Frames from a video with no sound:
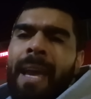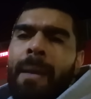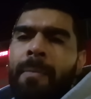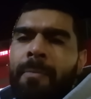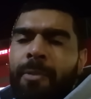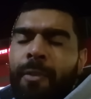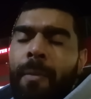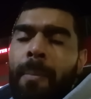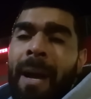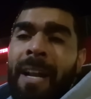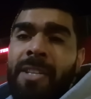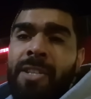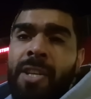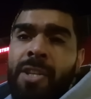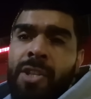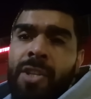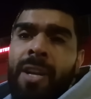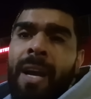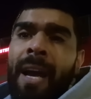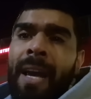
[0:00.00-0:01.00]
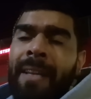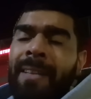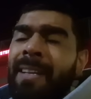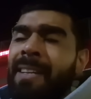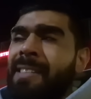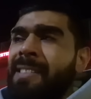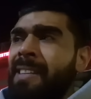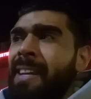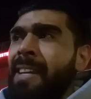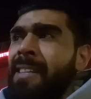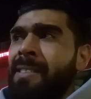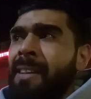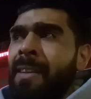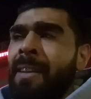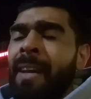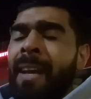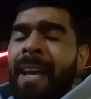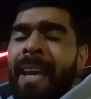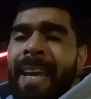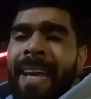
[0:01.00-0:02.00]
game for Manchester United this season.
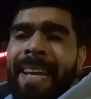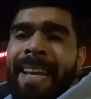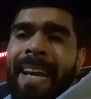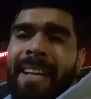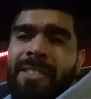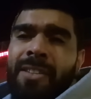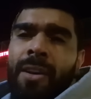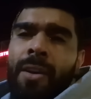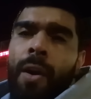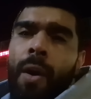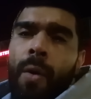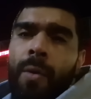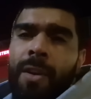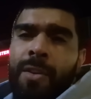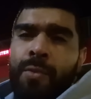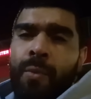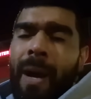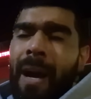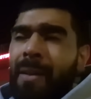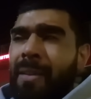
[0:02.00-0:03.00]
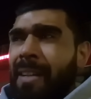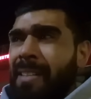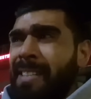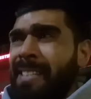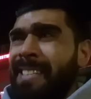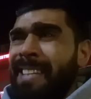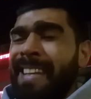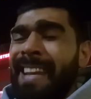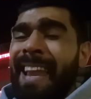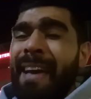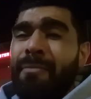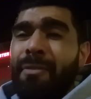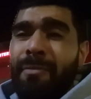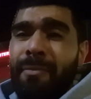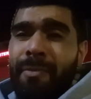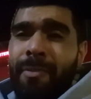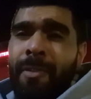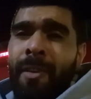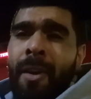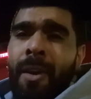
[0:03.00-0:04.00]
He gets a goal as well. That's his
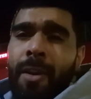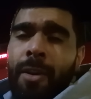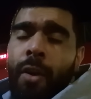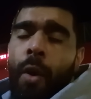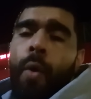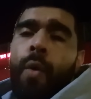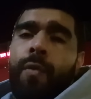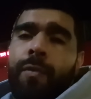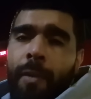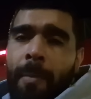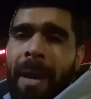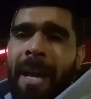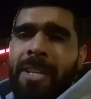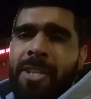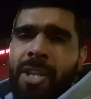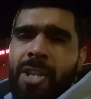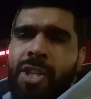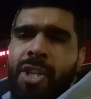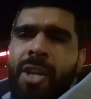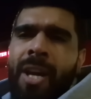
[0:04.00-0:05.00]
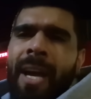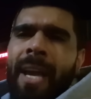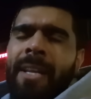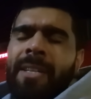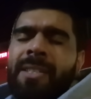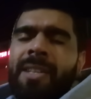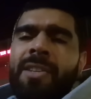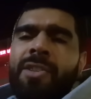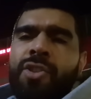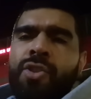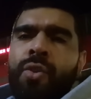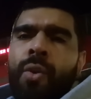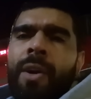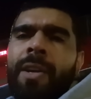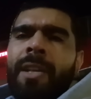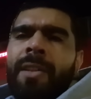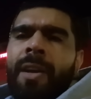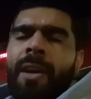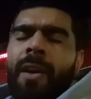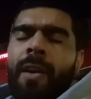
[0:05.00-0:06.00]
11th goal for Manchester United since
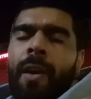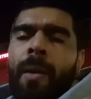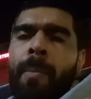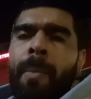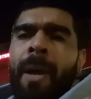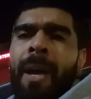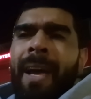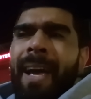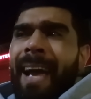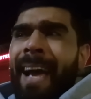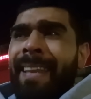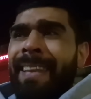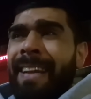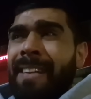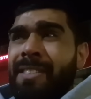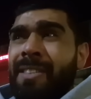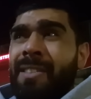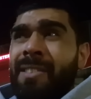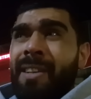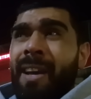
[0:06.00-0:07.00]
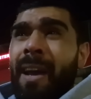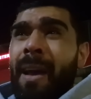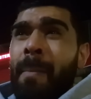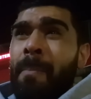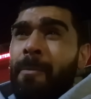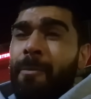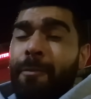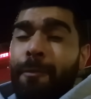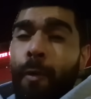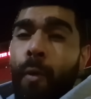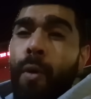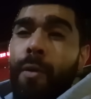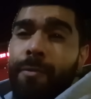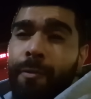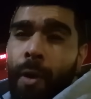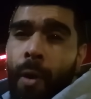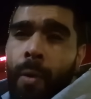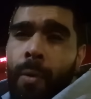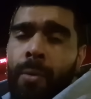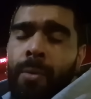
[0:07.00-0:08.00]
joining the club, and that's his
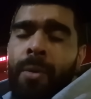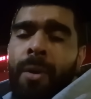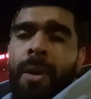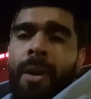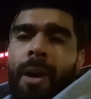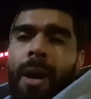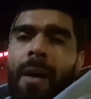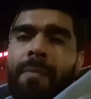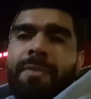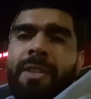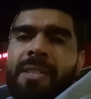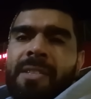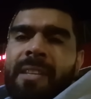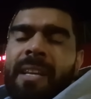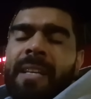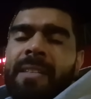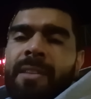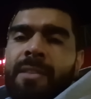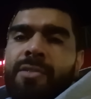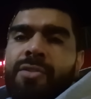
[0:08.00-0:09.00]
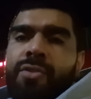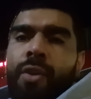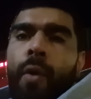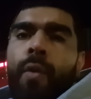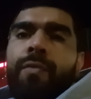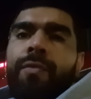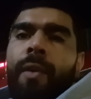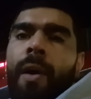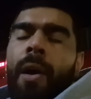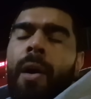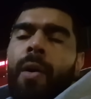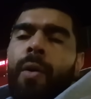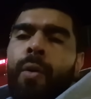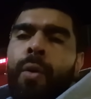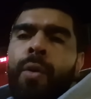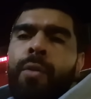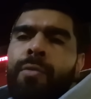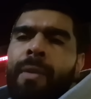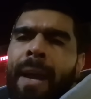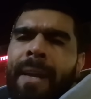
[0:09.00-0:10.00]
4th goal of the season so far
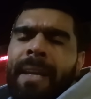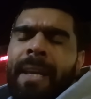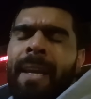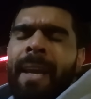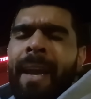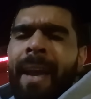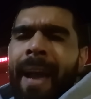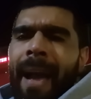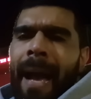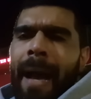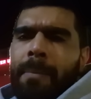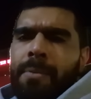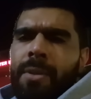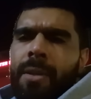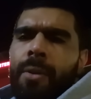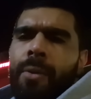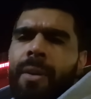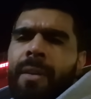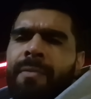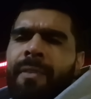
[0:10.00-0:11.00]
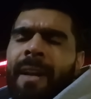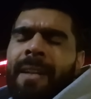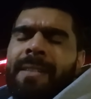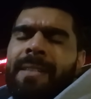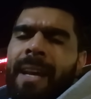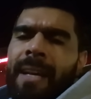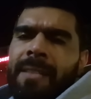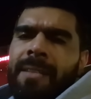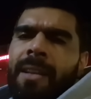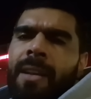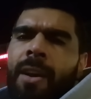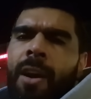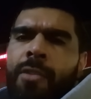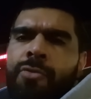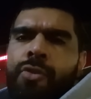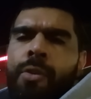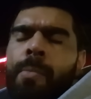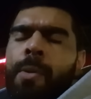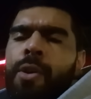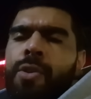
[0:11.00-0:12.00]
already. Absolutely fantastic
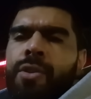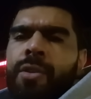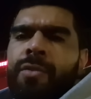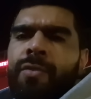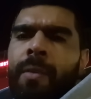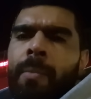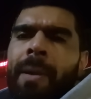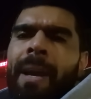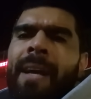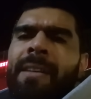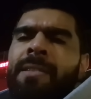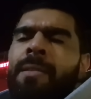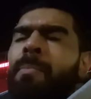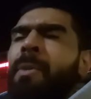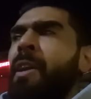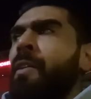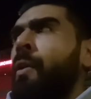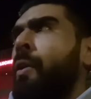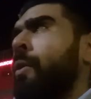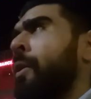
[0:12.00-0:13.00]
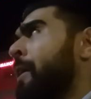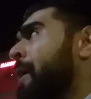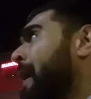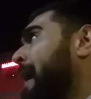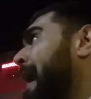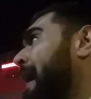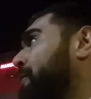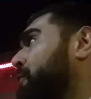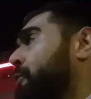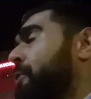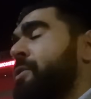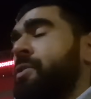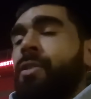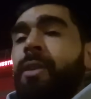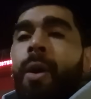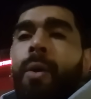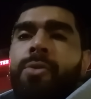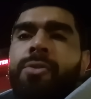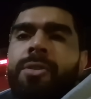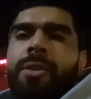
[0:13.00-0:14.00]
contributions from Casemiro. After a
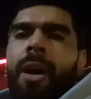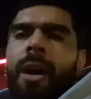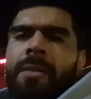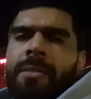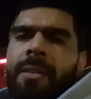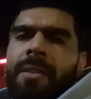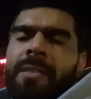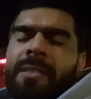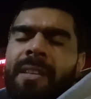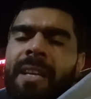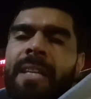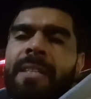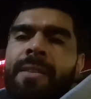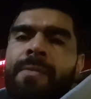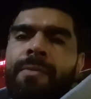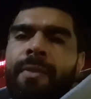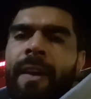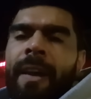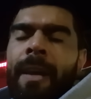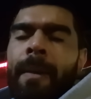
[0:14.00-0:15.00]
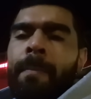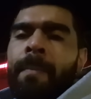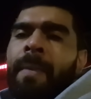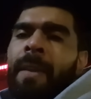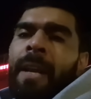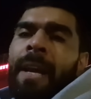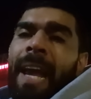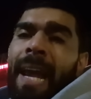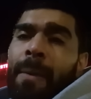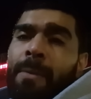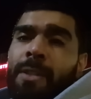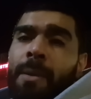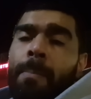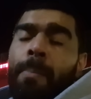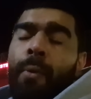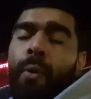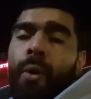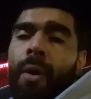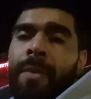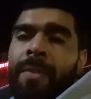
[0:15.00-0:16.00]
slow start to the season for him, it was
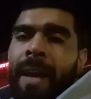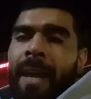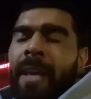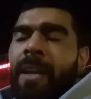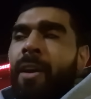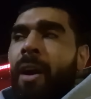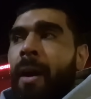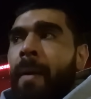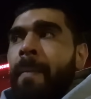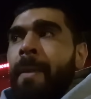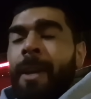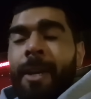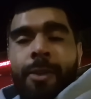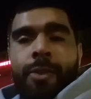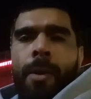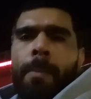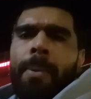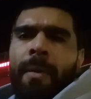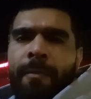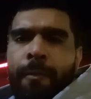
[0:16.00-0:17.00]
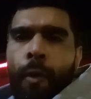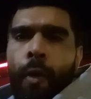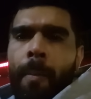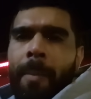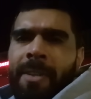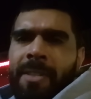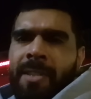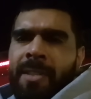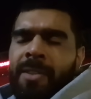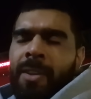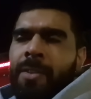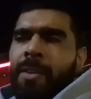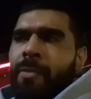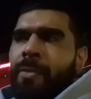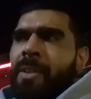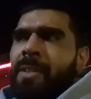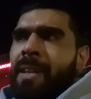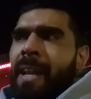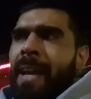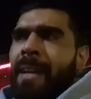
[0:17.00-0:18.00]
important that he got some performances
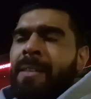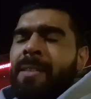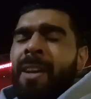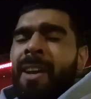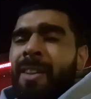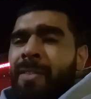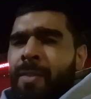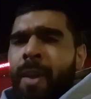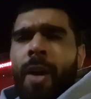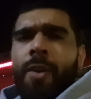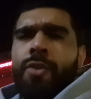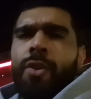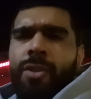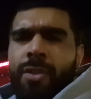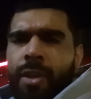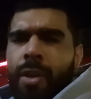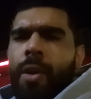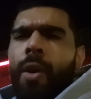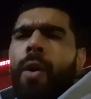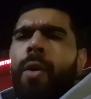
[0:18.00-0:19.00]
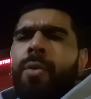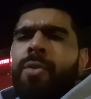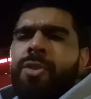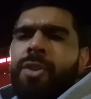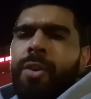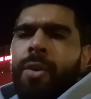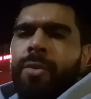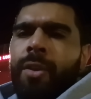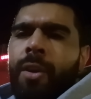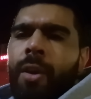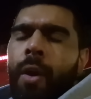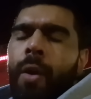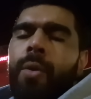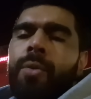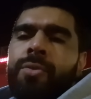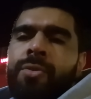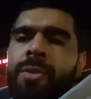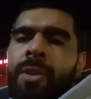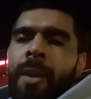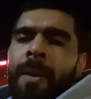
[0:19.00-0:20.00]
under his legs, not just the goals. You know, the
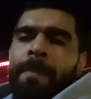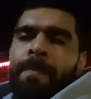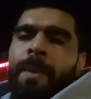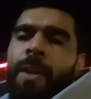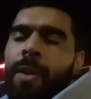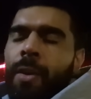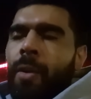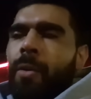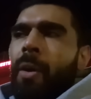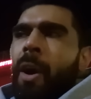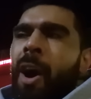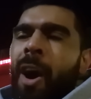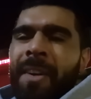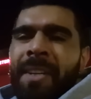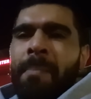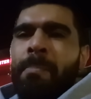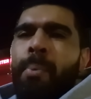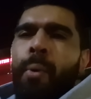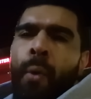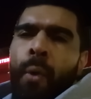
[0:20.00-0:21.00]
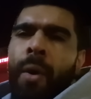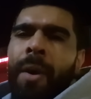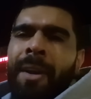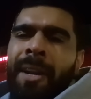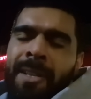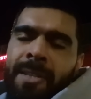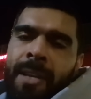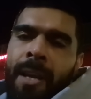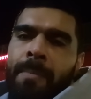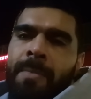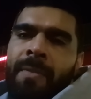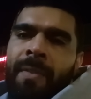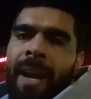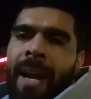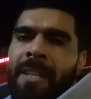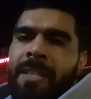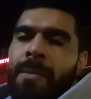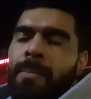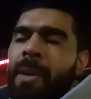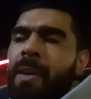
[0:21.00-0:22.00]
goals, you know, aren't important in terms of
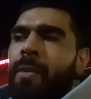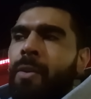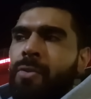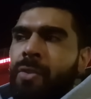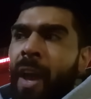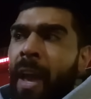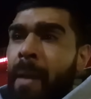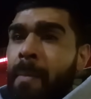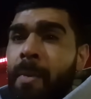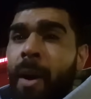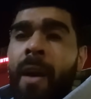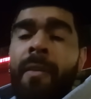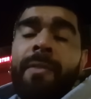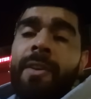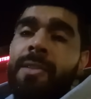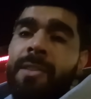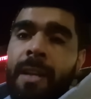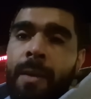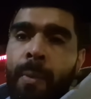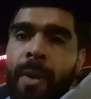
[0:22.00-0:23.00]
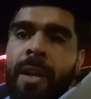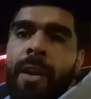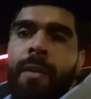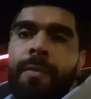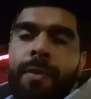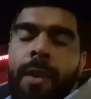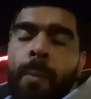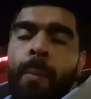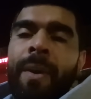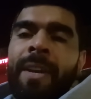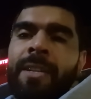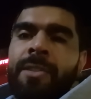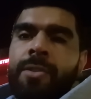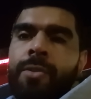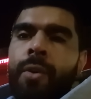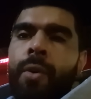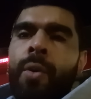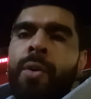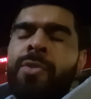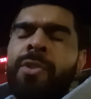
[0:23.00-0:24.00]
Casemiro's game. Obviously, we love them when he
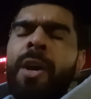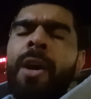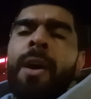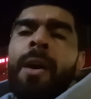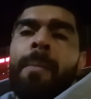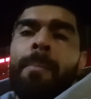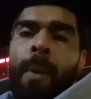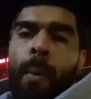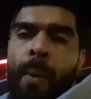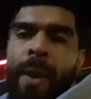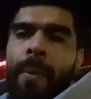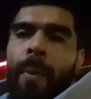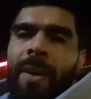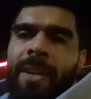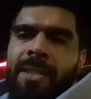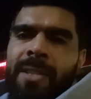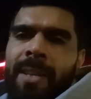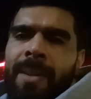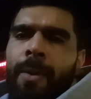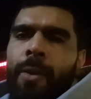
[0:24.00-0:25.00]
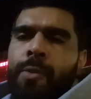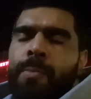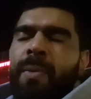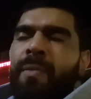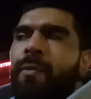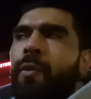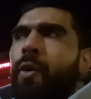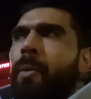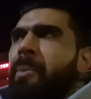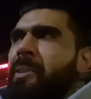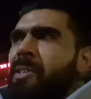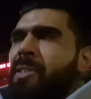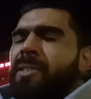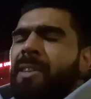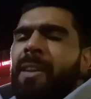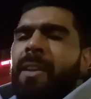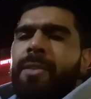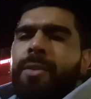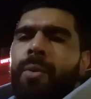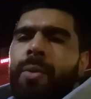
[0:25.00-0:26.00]
scores, but we want to see those performances.
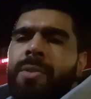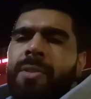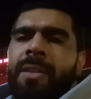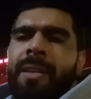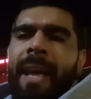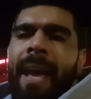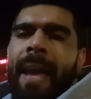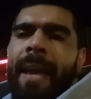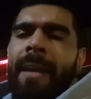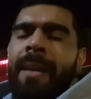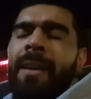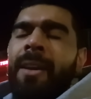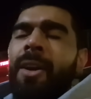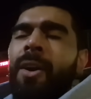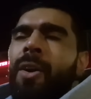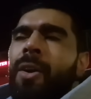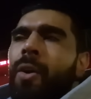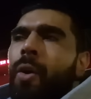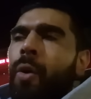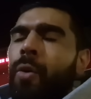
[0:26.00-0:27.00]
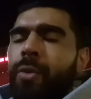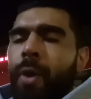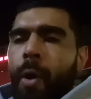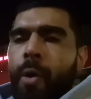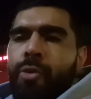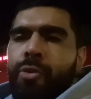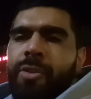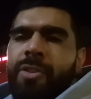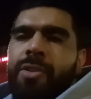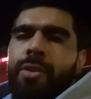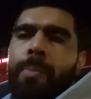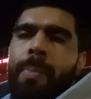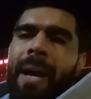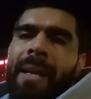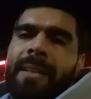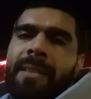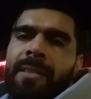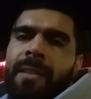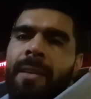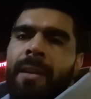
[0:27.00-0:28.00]
And I thought today, although Crystal
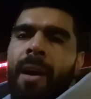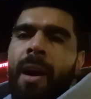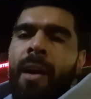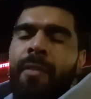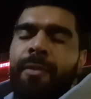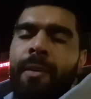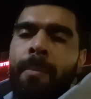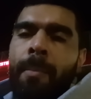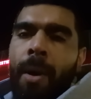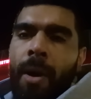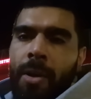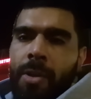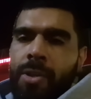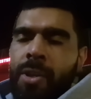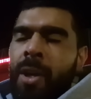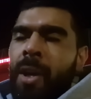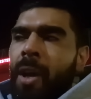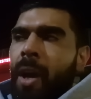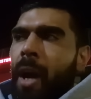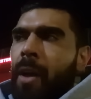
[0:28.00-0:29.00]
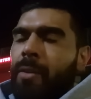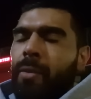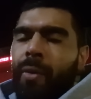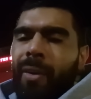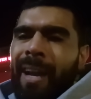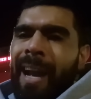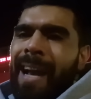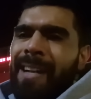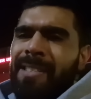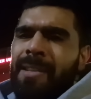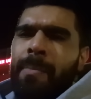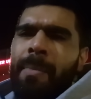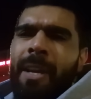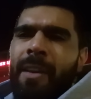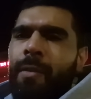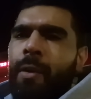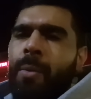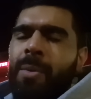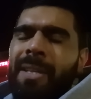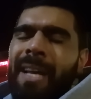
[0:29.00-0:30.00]
Palace didn't offer much, I thought
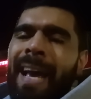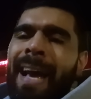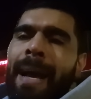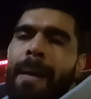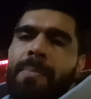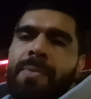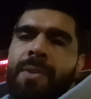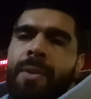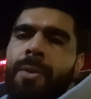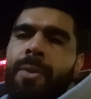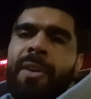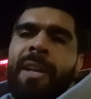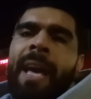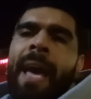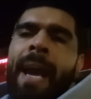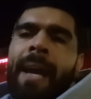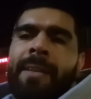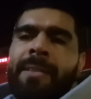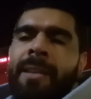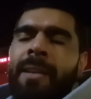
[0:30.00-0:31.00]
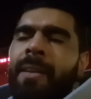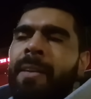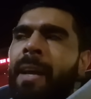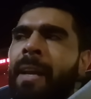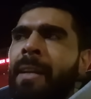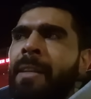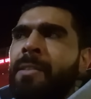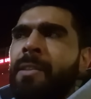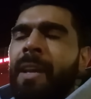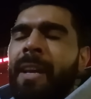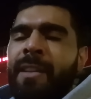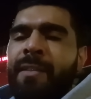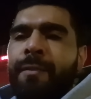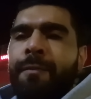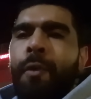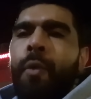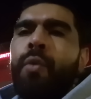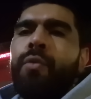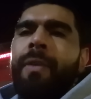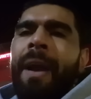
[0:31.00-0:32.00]
Casemiro was absolutely excellent, and his
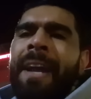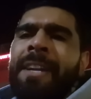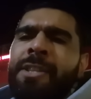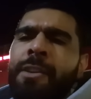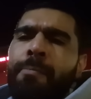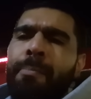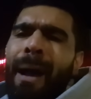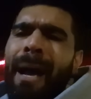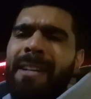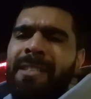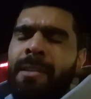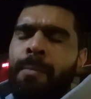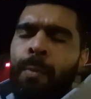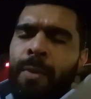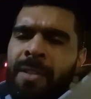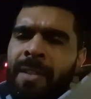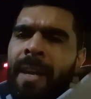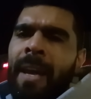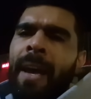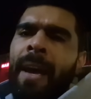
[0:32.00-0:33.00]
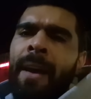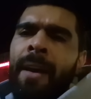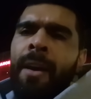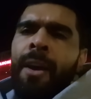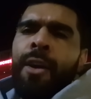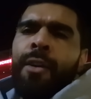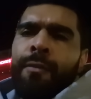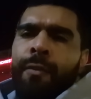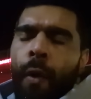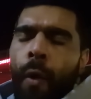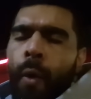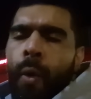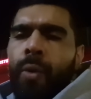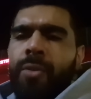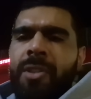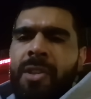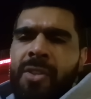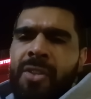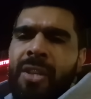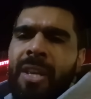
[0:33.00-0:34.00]
full range of passing was there for
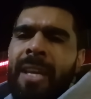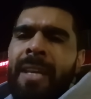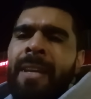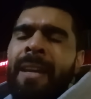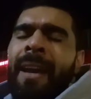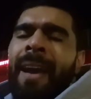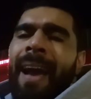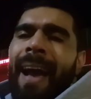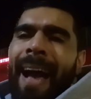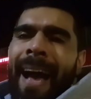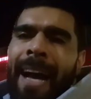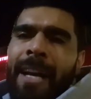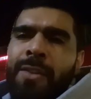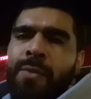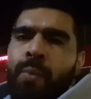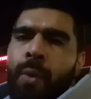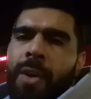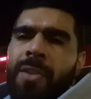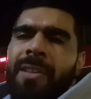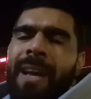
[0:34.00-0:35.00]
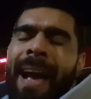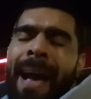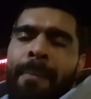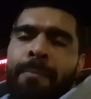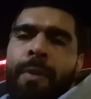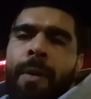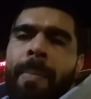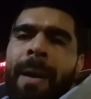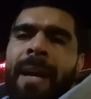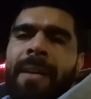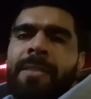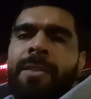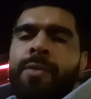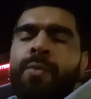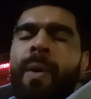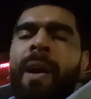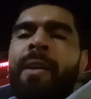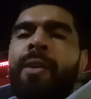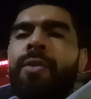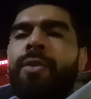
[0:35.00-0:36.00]
all to see, as was Amrabat as
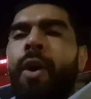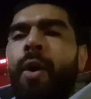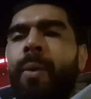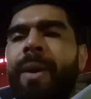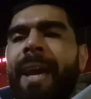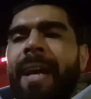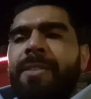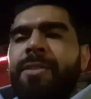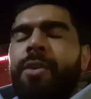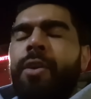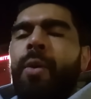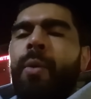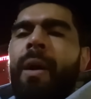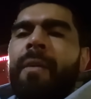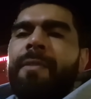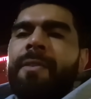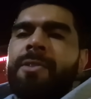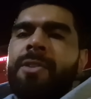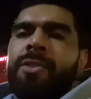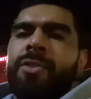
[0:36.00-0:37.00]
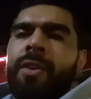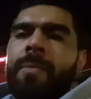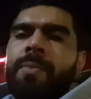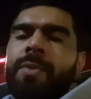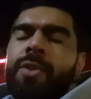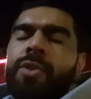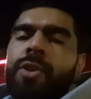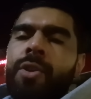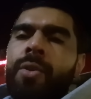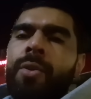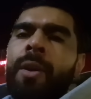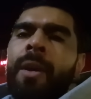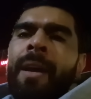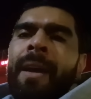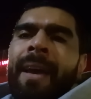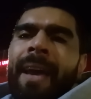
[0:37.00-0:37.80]
well. Although he had to go off as a substitute